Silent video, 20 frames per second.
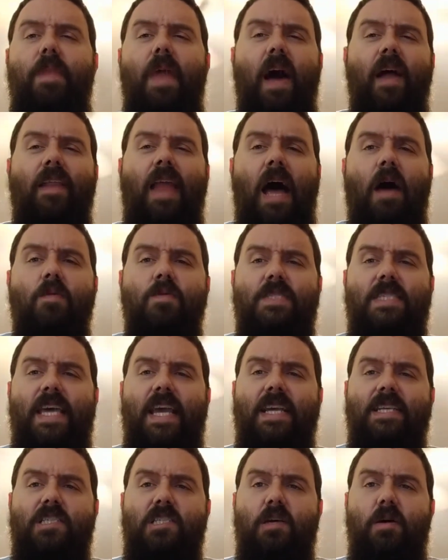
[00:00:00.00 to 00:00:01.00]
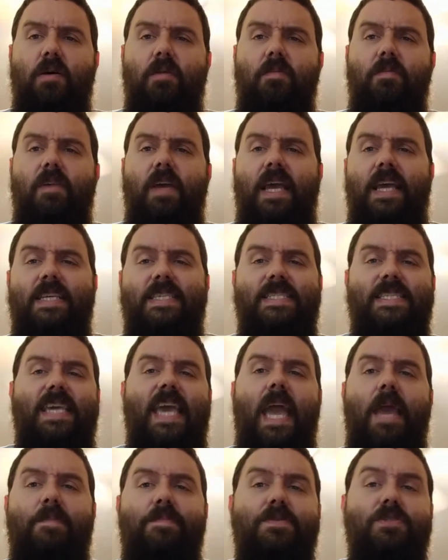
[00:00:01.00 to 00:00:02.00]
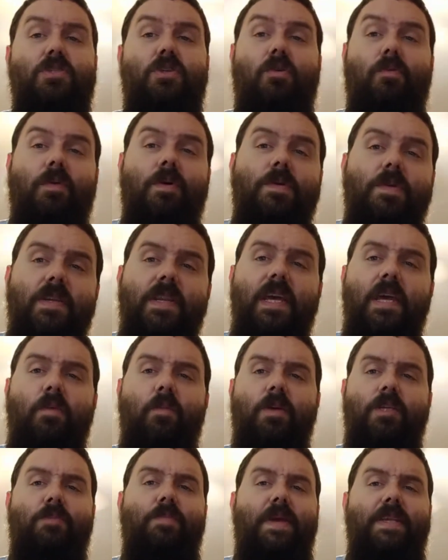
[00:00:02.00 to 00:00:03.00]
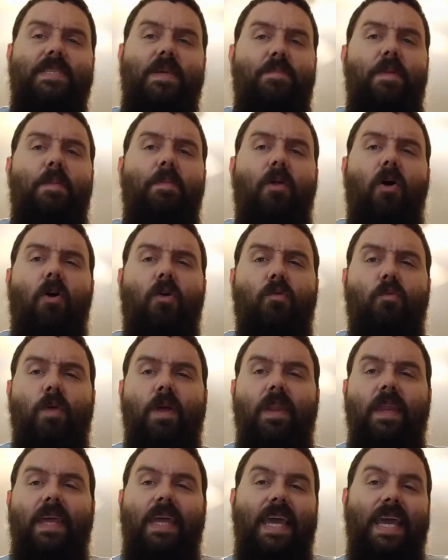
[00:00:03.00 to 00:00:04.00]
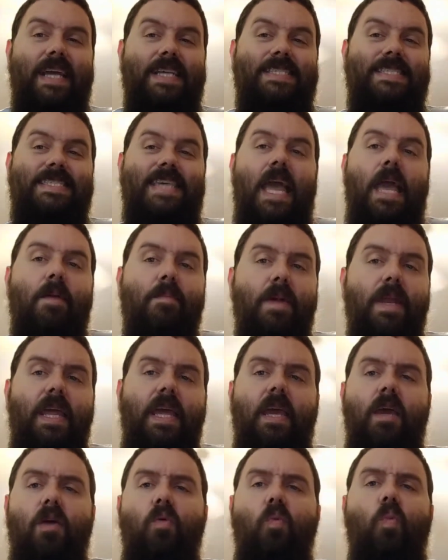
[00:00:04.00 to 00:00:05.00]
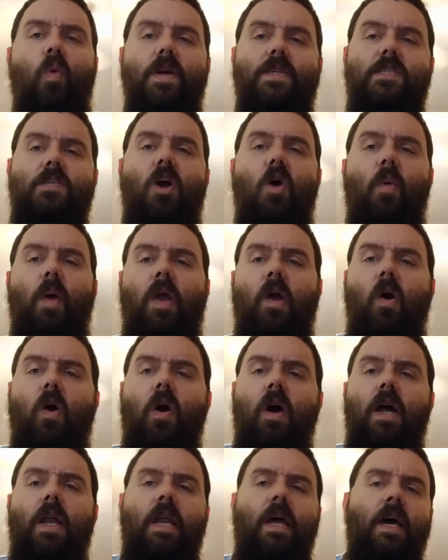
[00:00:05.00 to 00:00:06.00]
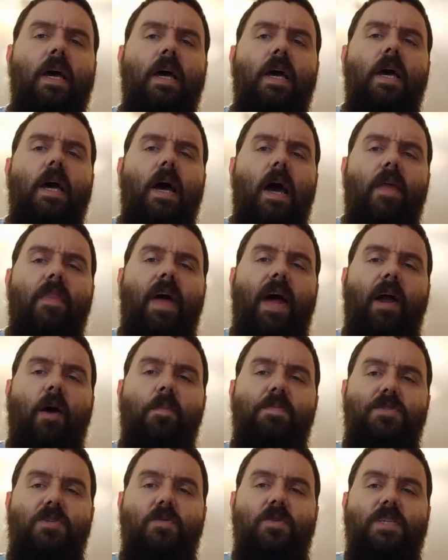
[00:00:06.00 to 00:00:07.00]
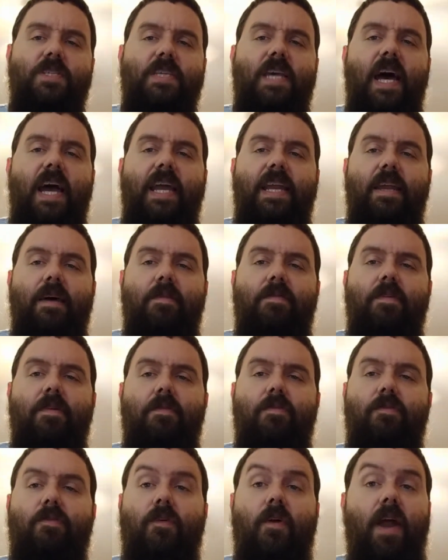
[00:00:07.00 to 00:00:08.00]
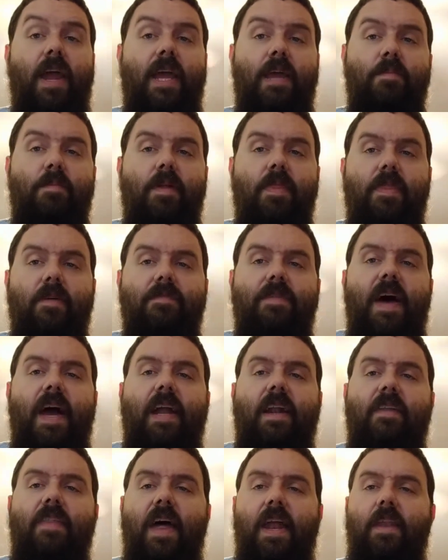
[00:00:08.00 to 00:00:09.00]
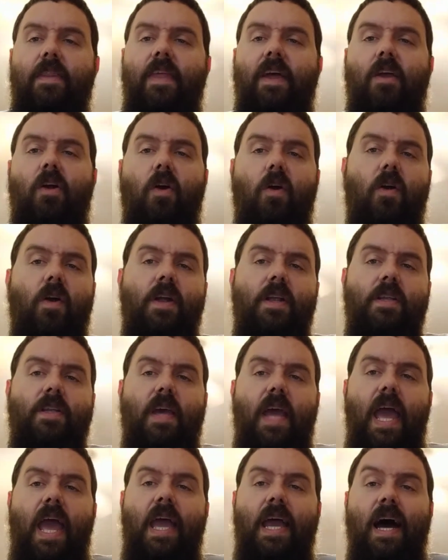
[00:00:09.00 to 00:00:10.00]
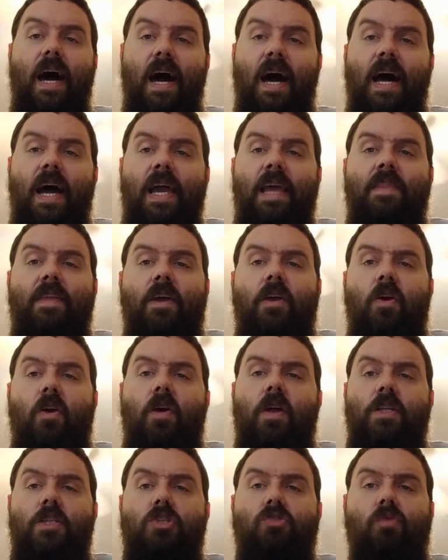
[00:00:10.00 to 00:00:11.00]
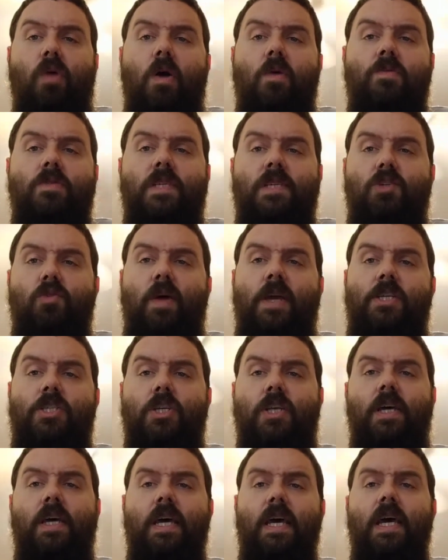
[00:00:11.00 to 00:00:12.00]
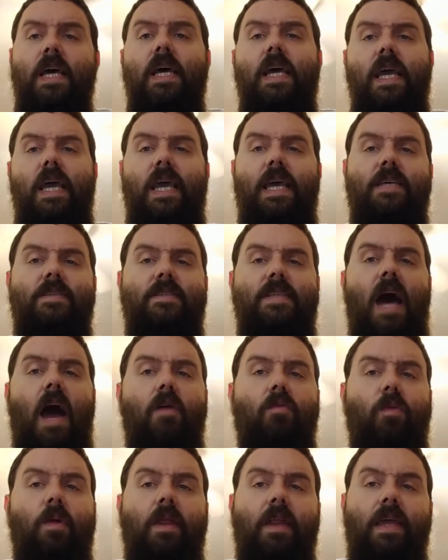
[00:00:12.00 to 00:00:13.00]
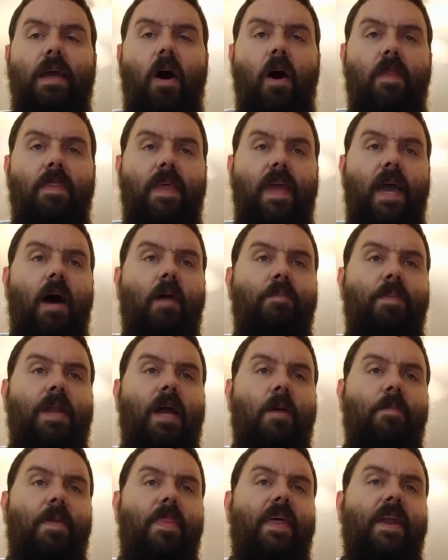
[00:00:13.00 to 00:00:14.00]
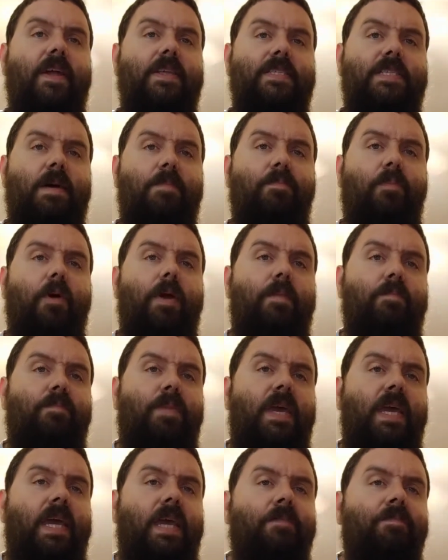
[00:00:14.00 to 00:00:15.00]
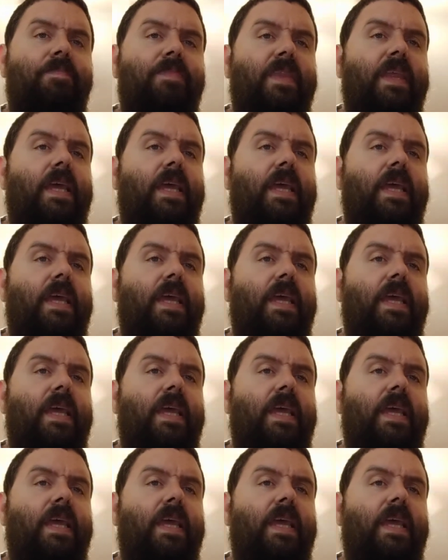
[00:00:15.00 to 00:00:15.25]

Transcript: allows things to escape scrutiny, which means that people aren't really examining what's going on. That helps you just kind of frame the fact that the current AI, the current drone situation is not really on the up and up. And then on subpoint B,